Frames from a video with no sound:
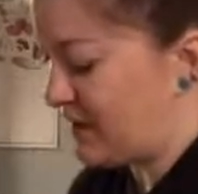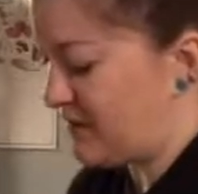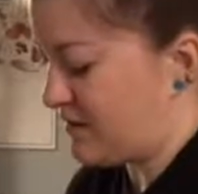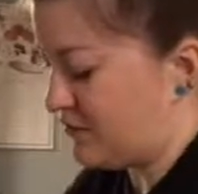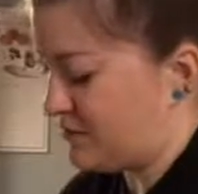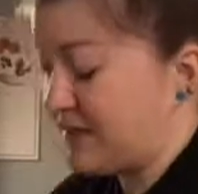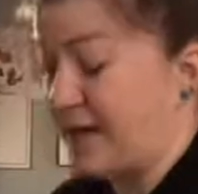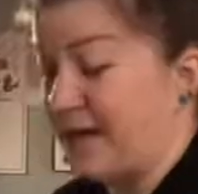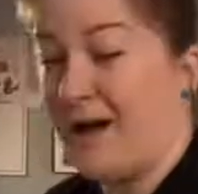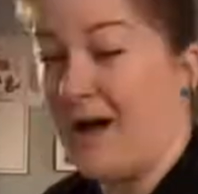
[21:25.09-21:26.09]
out
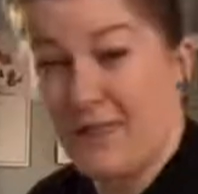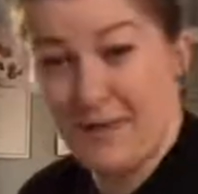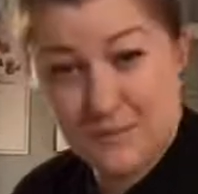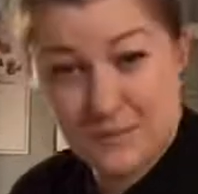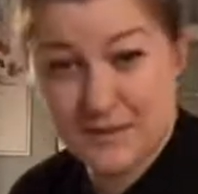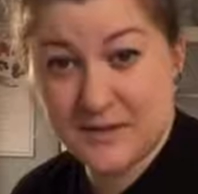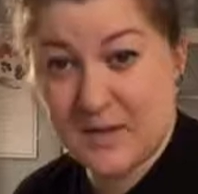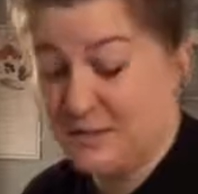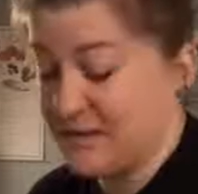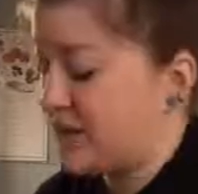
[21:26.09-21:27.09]
and cut them the
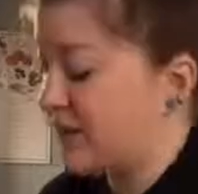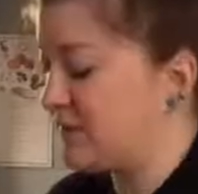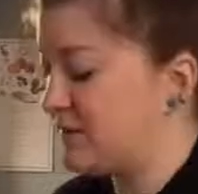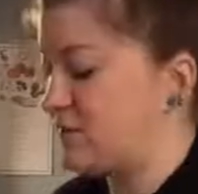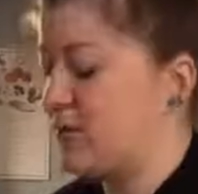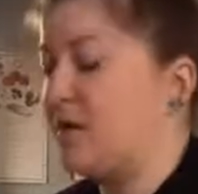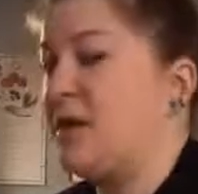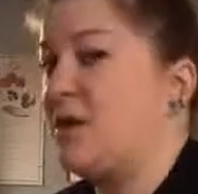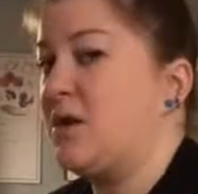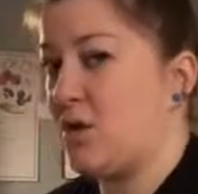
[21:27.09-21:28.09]
same size so that
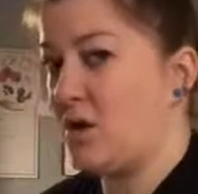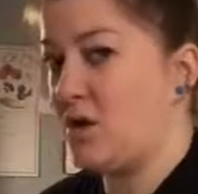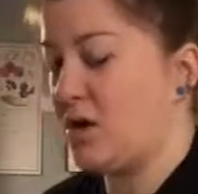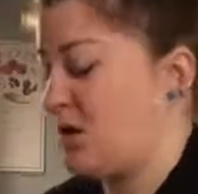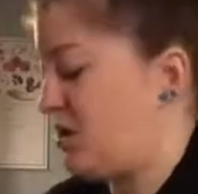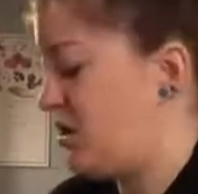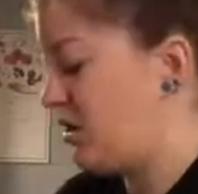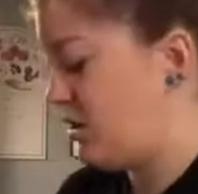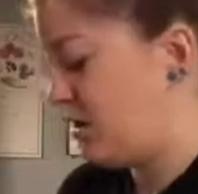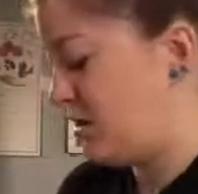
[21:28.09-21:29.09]
they cook
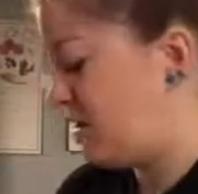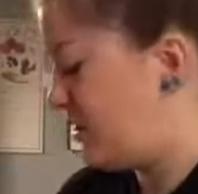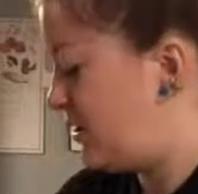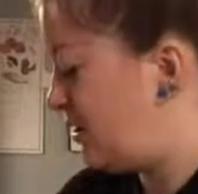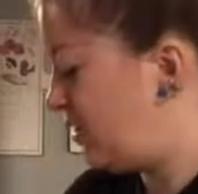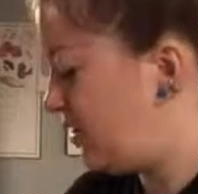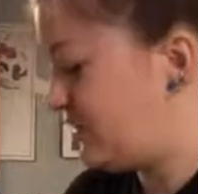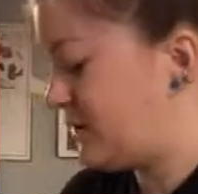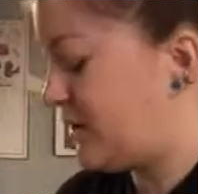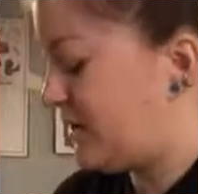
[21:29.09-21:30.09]

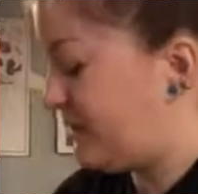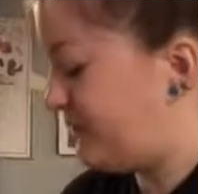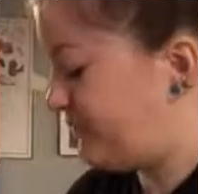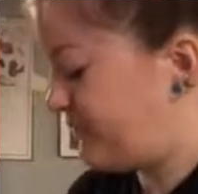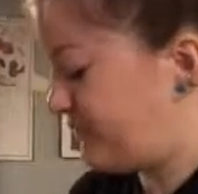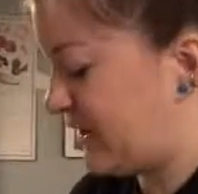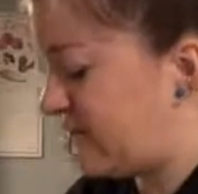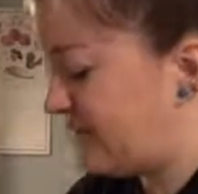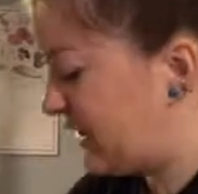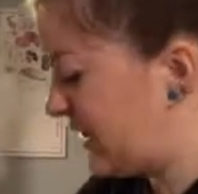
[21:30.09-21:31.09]
all
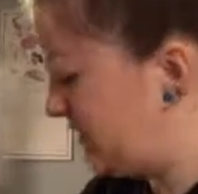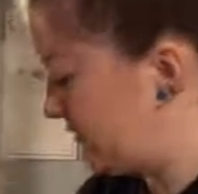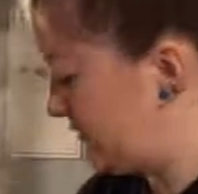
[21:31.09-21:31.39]
evenly.